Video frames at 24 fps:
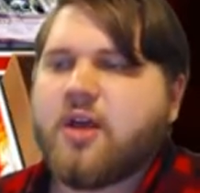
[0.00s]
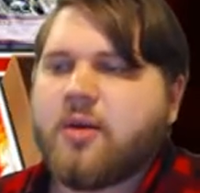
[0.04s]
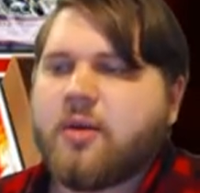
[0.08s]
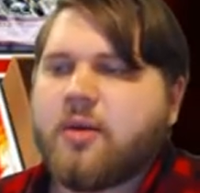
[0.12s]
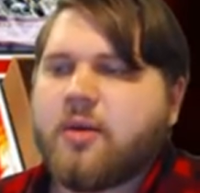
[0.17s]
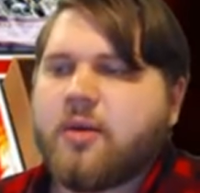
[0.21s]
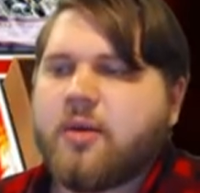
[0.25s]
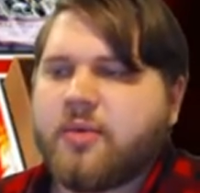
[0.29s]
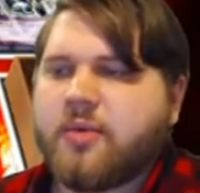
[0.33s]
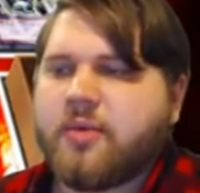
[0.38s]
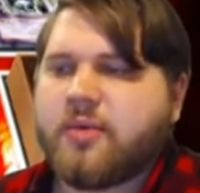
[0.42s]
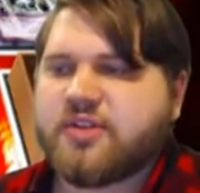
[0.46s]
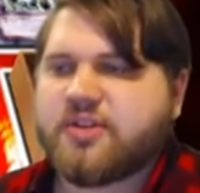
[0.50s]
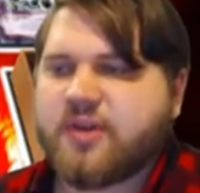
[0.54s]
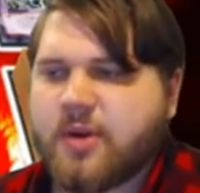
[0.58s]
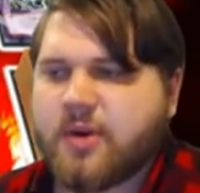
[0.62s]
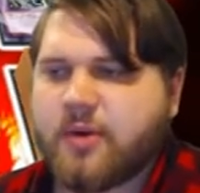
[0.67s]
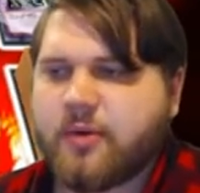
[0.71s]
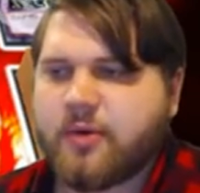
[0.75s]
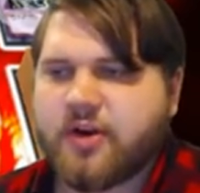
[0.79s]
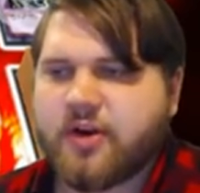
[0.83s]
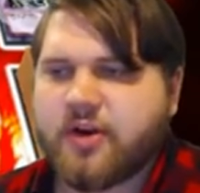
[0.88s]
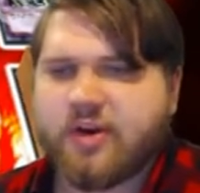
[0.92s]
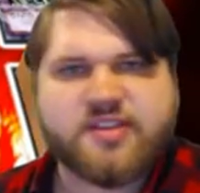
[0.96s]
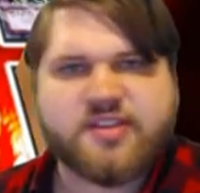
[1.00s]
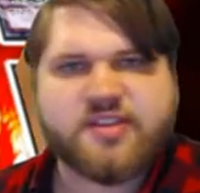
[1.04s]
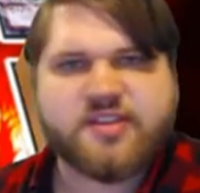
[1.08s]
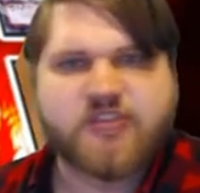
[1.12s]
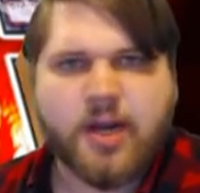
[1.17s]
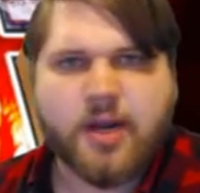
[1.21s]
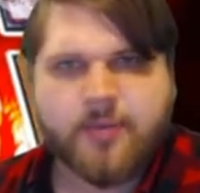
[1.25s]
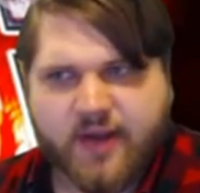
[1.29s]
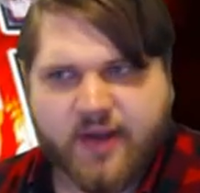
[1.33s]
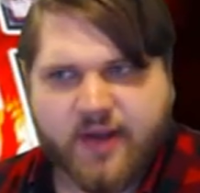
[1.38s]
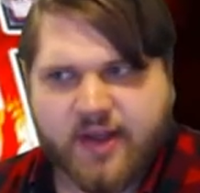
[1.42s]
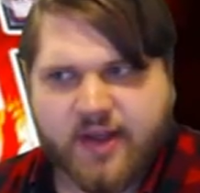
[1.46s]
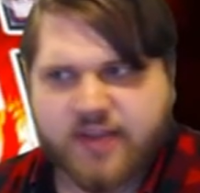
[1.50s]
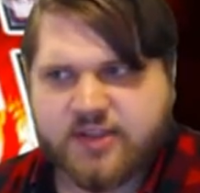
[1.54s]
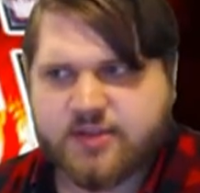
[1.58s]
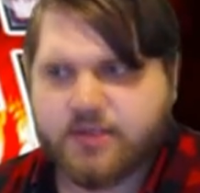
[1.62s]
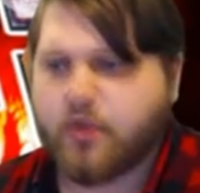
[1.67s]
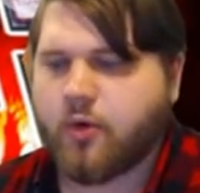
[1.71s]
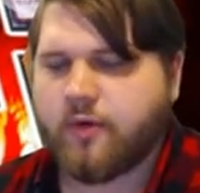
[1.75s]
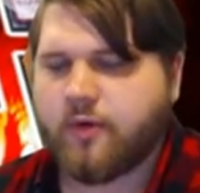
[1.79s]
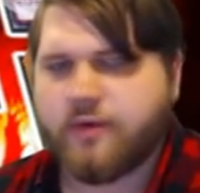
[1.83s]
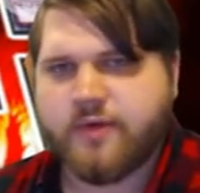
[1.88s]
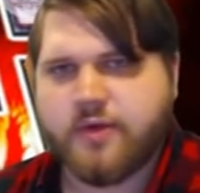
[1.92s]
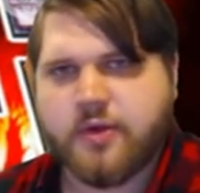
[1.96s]
But so now from here, we're going to set up a Phantom
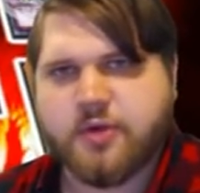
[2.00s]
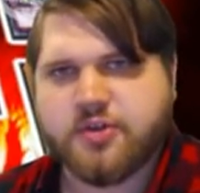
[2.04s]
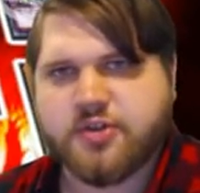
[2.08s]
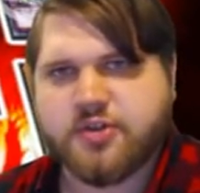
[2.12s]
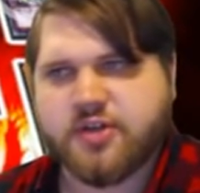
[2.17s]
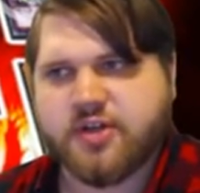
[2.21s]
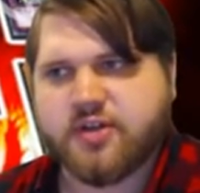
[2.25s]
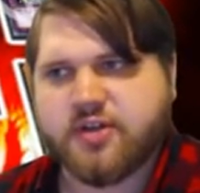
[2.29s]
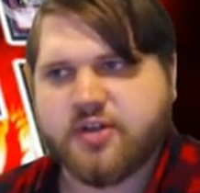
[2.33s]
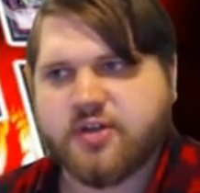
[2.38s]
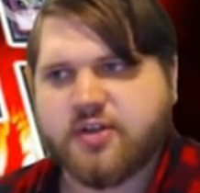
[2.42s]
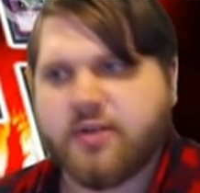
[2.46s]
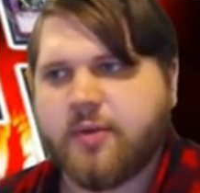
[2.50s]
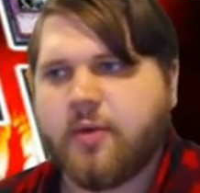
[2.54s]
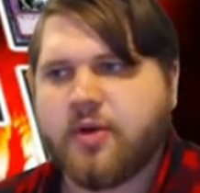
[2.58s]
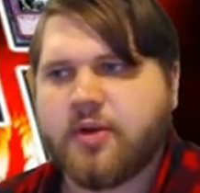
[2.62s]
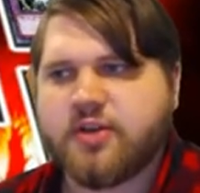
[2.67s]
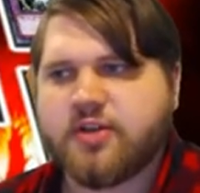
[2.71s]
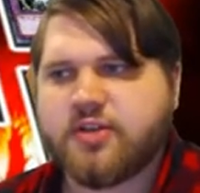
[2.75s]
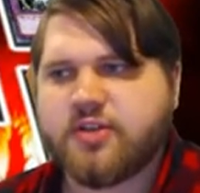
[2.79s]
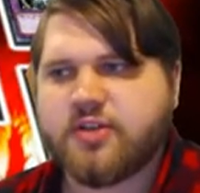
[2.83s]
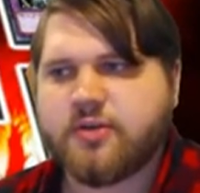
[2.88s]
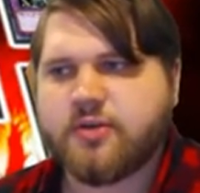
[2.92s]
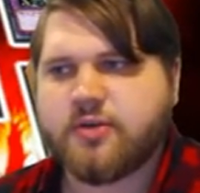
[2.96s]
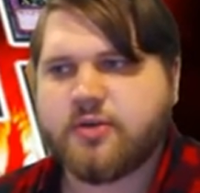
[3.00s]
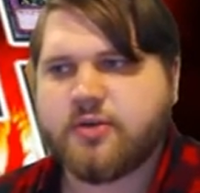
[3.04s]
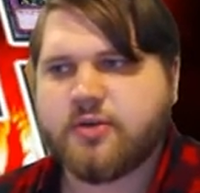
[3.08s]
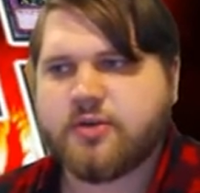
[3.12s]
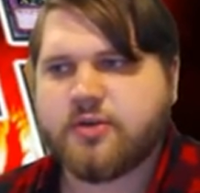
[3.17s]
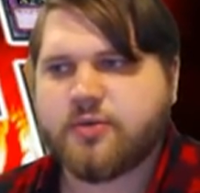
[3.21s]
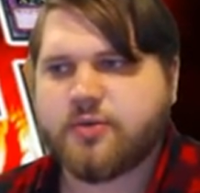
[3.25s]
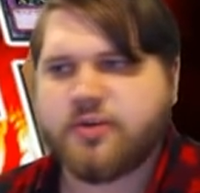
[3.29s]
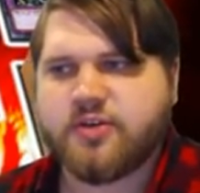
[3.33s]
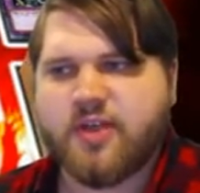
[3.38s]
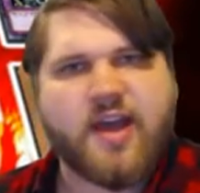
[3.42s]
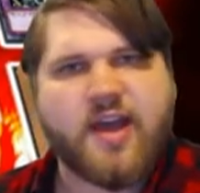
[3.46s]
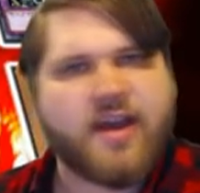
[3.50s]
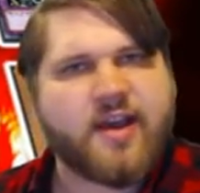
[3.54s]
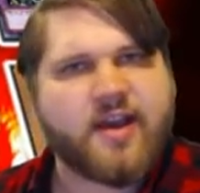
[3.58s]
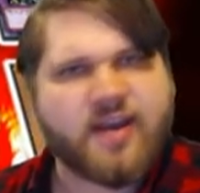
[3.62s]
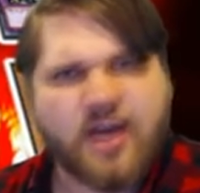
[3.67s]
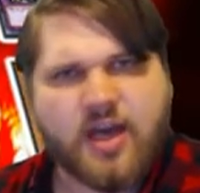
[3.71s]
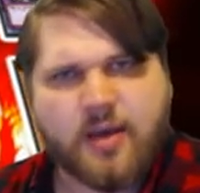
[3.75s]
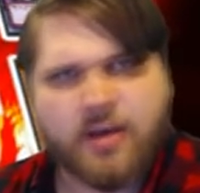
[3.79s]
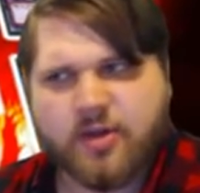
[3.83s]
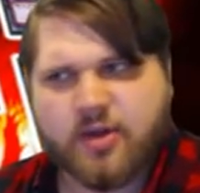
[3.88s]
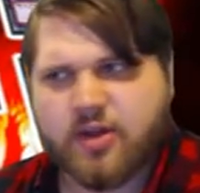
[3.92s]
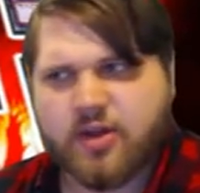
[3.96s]
Core Fusion, and what we're going to do is we're going to do that
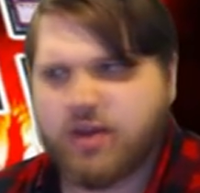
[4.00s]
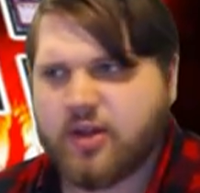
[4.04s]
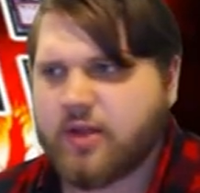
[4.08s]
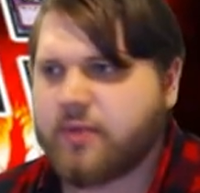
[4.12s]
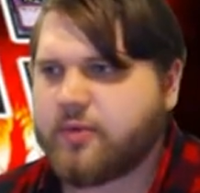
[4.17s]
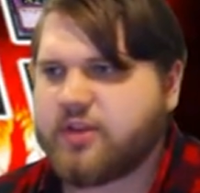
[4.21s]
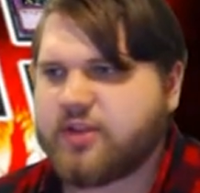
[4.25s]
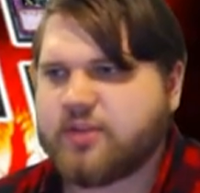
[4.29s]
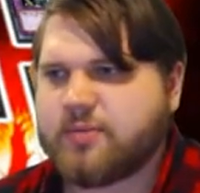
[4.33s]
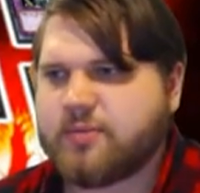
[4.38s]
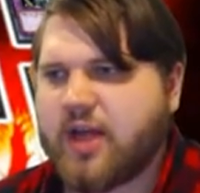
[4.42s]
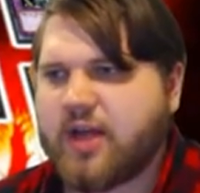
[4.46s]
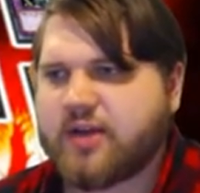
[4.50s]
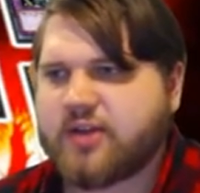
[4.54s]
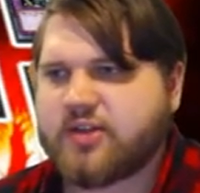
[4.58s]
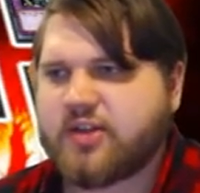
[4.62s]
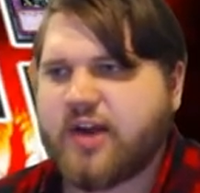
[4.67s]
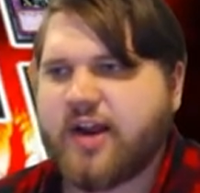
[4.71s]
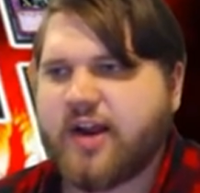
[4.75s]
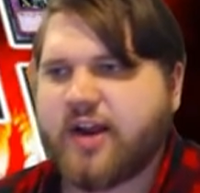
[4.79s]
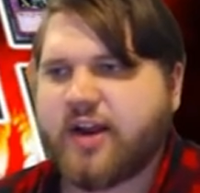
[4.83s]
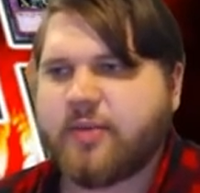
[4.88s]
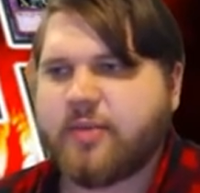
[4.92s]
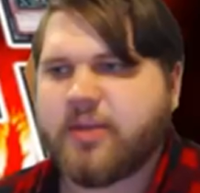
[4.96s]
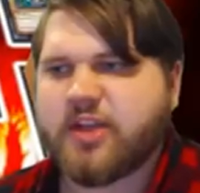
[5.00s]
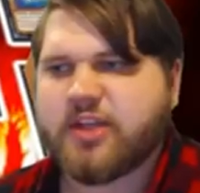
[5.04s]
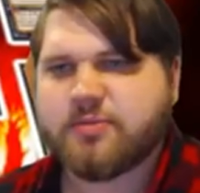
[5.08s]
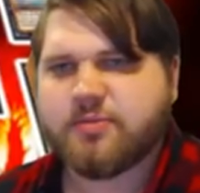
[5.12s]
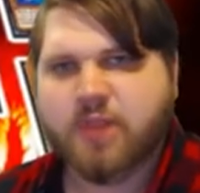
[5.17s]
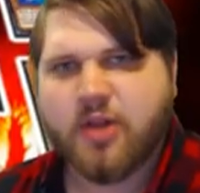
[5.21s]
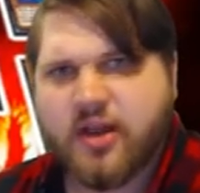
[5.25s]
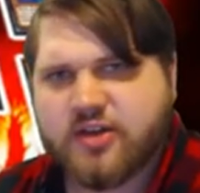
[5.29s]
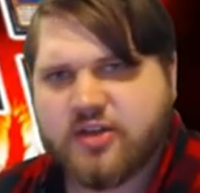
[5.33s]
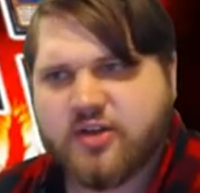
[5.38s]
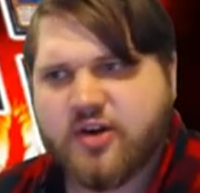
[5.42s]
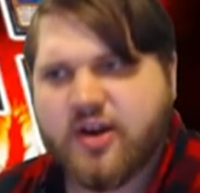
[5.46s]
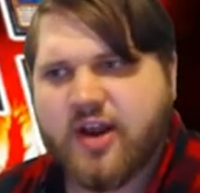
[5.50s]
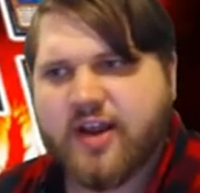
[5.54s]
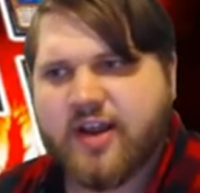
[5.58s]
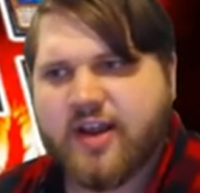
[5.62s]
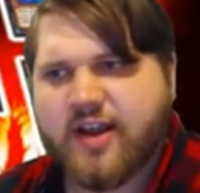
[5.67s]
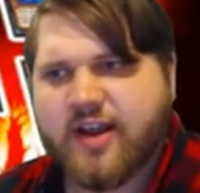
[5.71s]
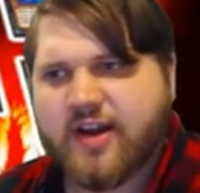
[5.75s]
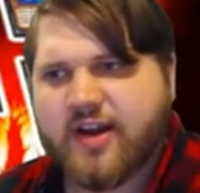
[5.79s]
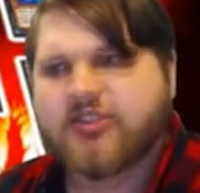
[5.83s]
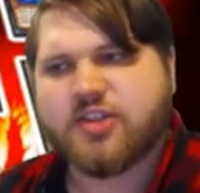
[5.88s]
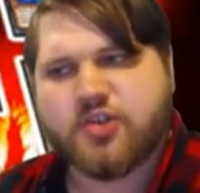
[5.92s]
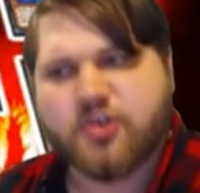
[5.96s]
economically with this Block Dragon, because Block Dragon
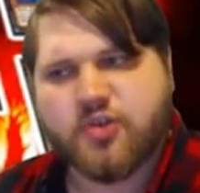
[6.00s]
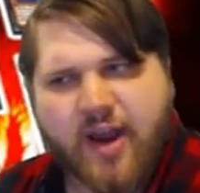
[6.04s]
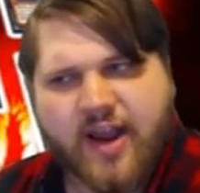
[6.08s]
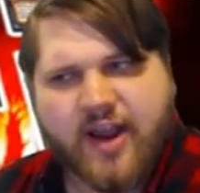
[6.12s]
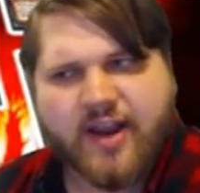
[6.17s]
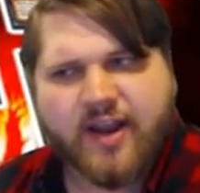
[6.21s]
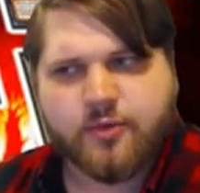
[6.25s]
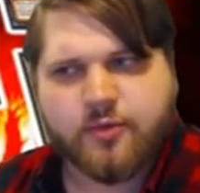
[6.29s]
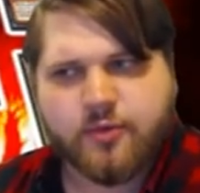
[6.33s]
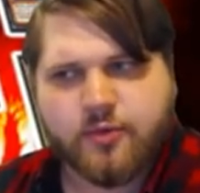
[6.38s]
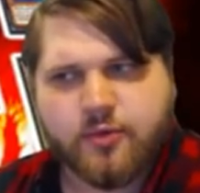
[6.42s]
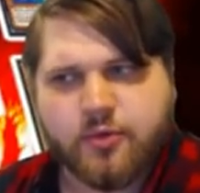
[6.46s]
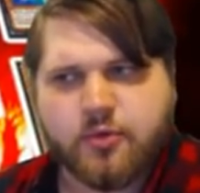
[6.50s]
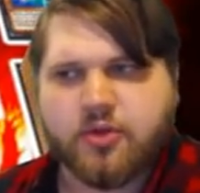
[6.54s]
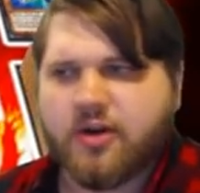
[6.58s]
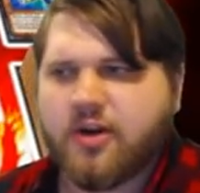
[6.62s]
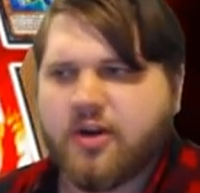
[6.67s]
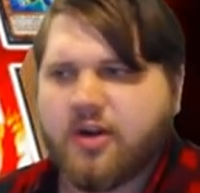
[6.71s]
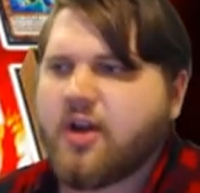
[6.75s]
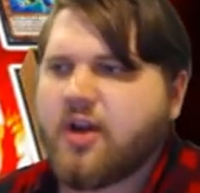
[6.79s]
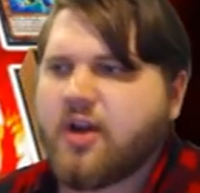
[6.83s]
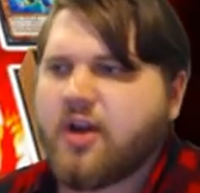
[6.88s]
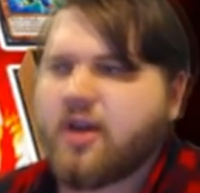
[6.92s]
is a Dragon Ruler.